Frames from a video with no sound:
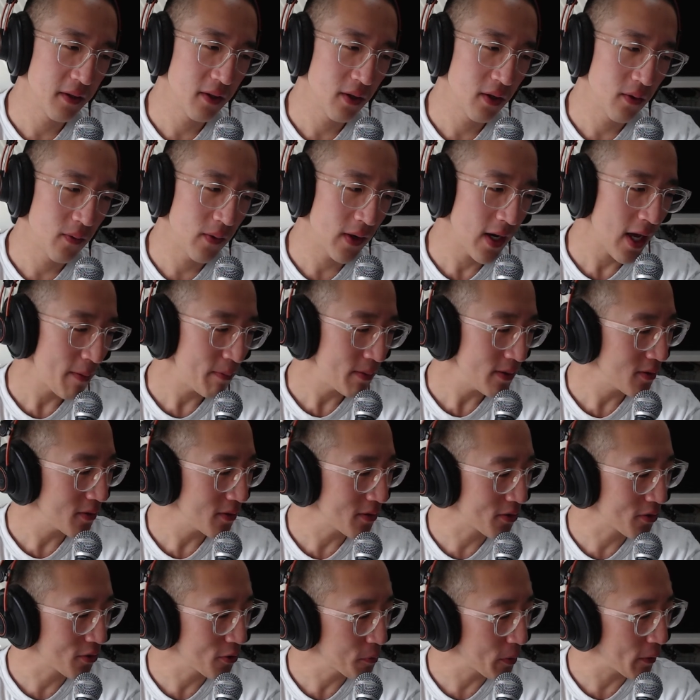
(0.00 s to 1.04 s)
What happened to
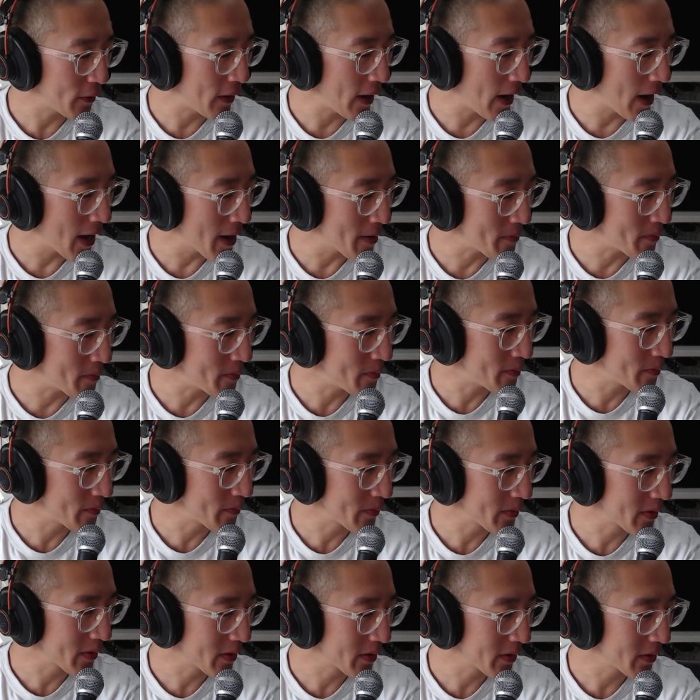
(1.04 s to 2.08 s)
Super M?
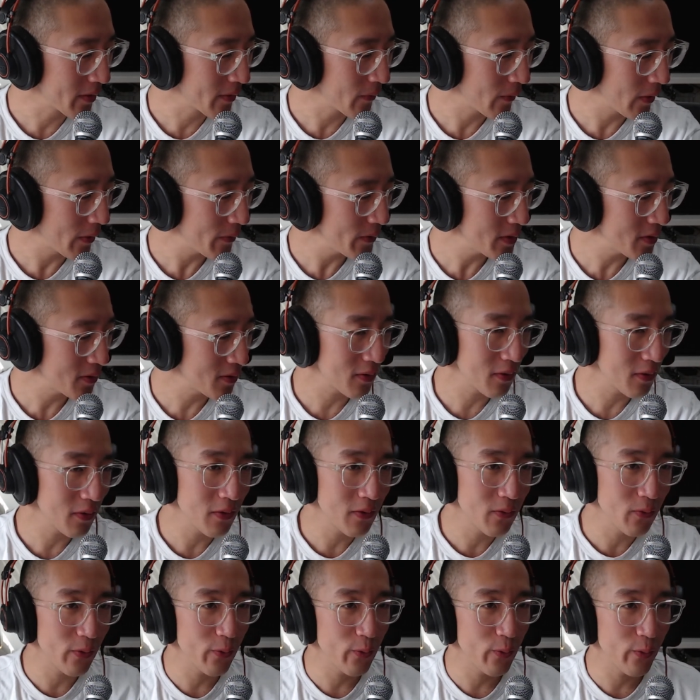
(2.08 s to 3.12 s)
What was
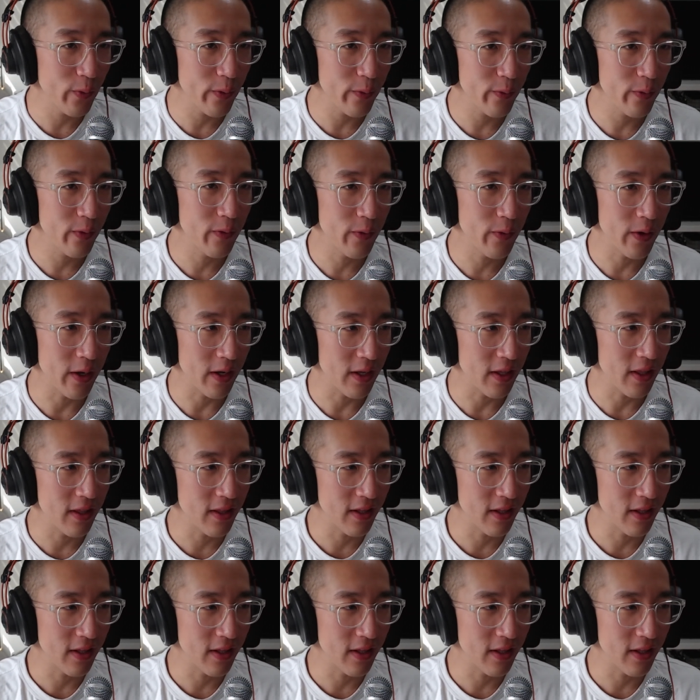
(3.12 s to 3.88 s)
wait.